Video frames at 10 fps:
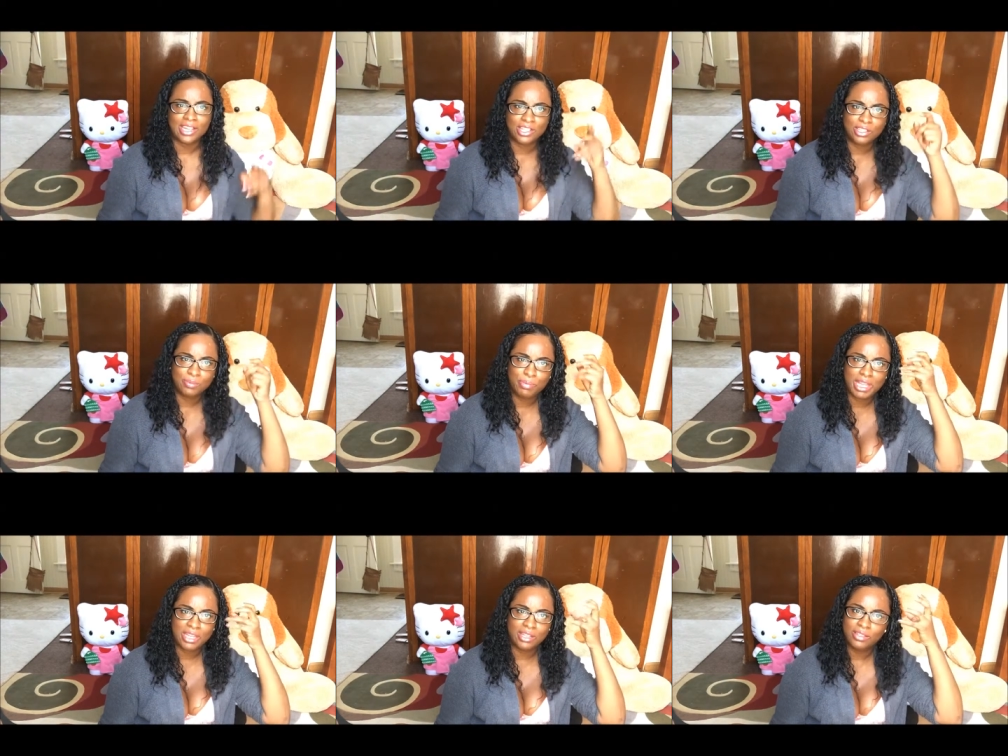I just
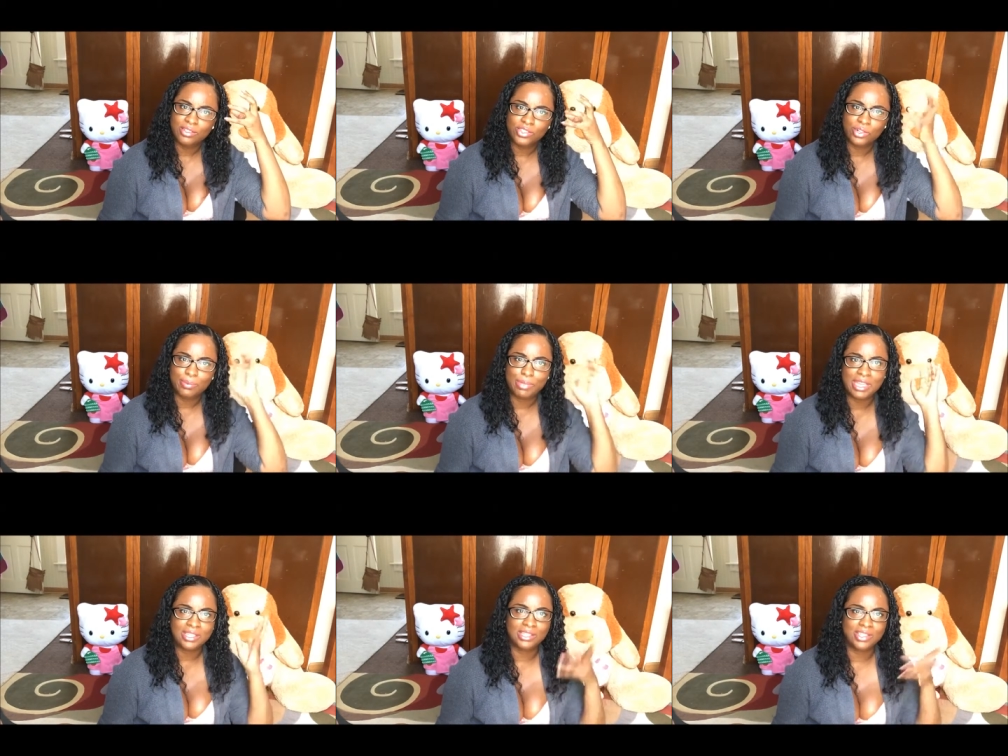pick certain
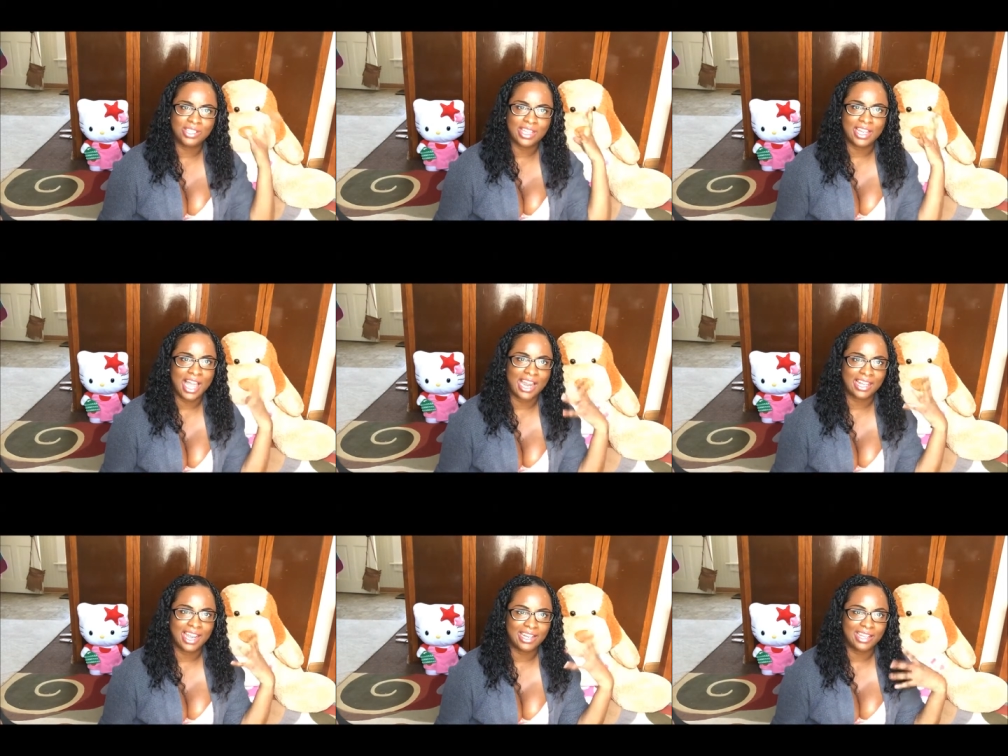pieces just to
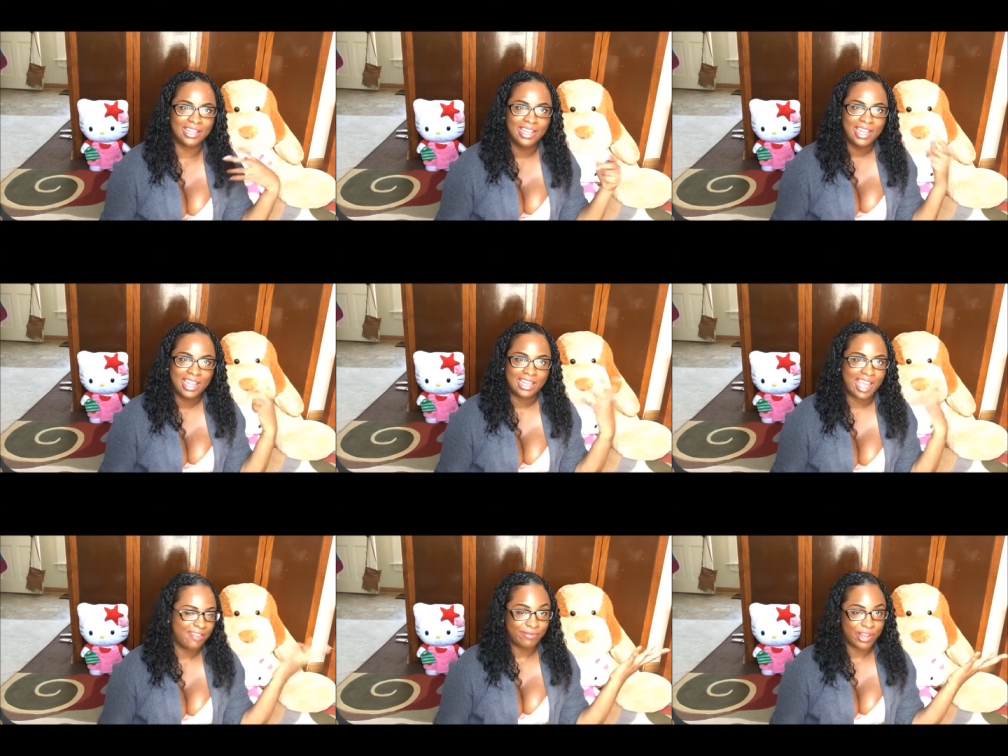highlight it and
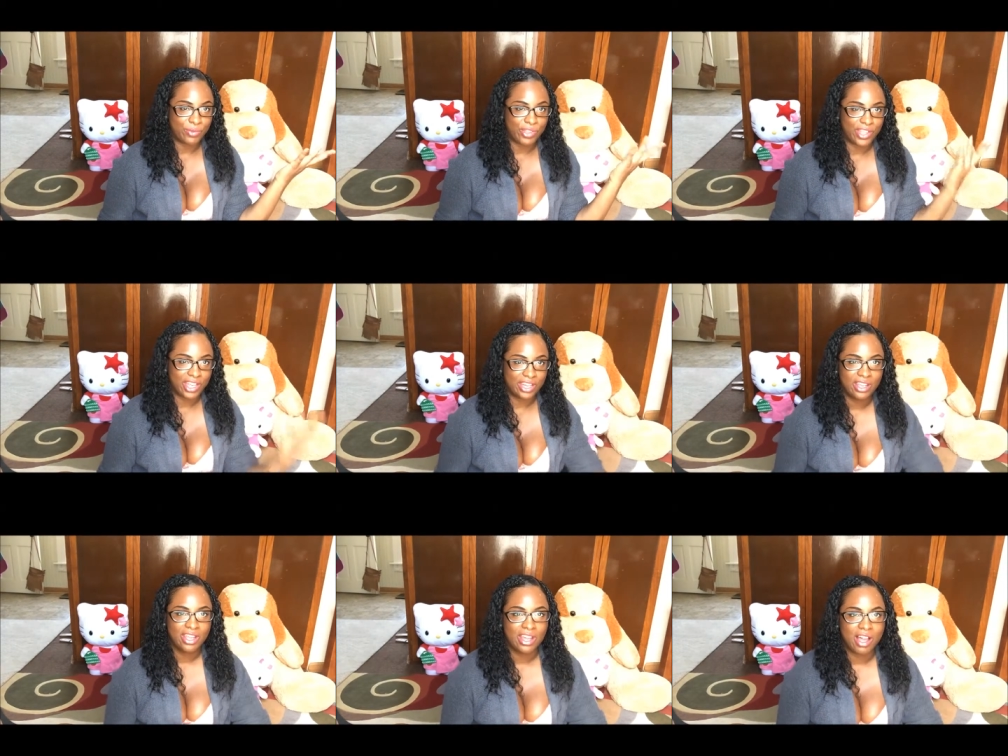have fun with it.
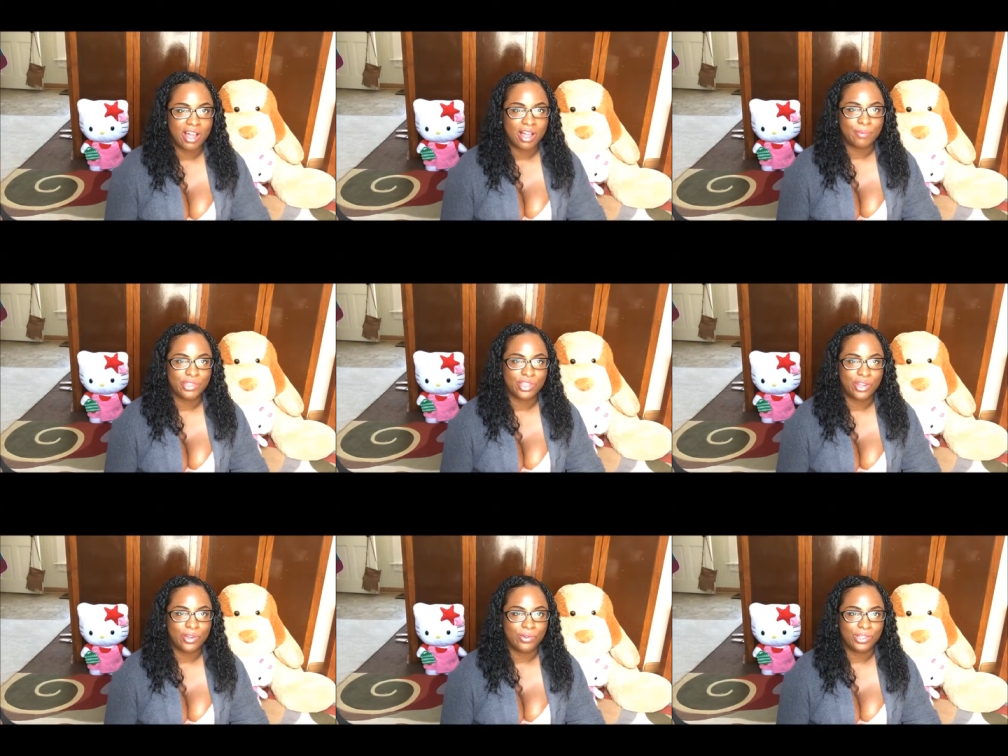Um,
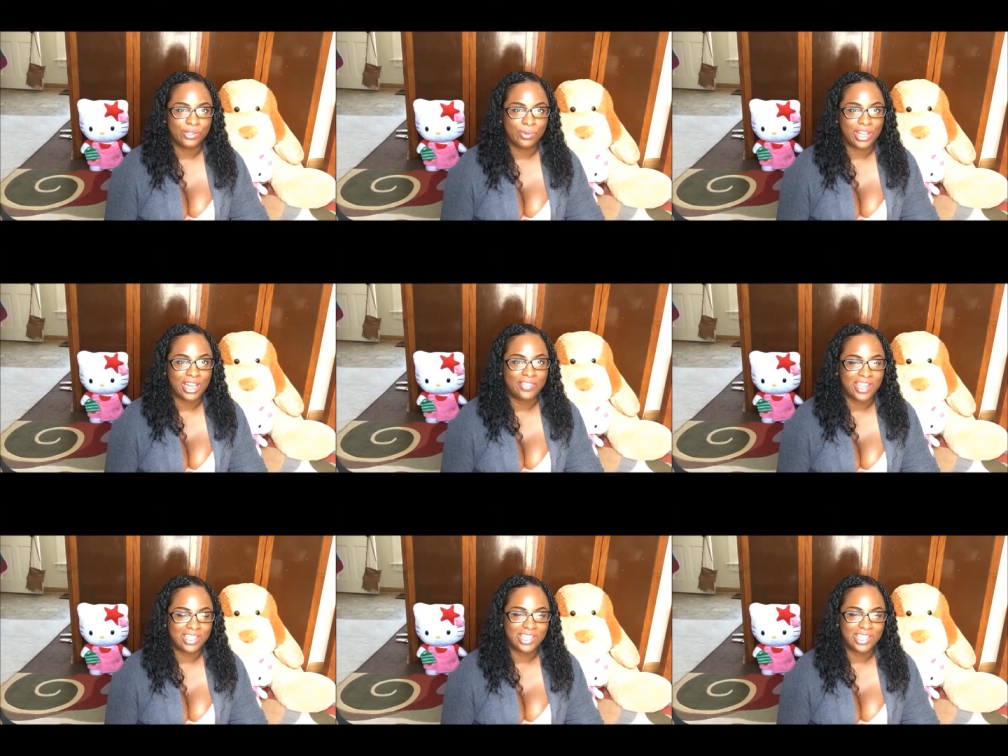so it's really not that